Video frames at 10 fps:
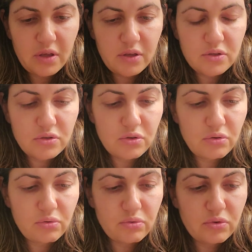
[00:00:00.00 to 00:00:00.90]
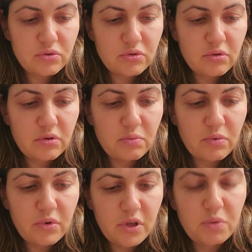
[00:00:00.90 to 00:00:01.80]
So you start
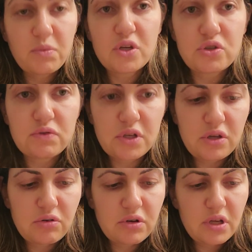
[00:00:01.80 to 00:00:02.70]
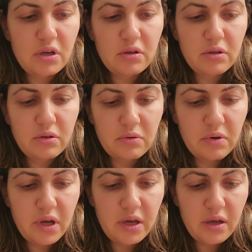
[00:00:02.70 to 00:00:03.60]
with measuring your nail,
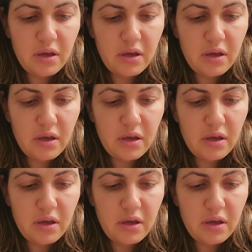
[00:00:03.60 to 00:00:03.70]
okay?